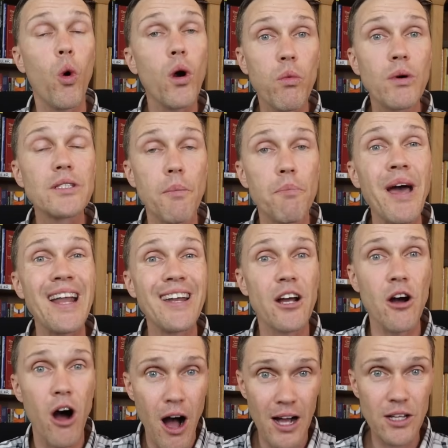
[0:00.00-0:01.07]
Or was it
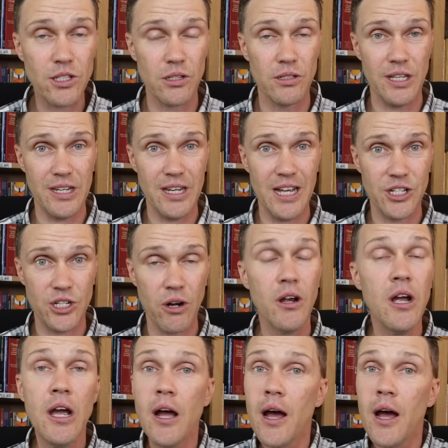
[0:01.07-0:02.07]
Pentecostal in nature?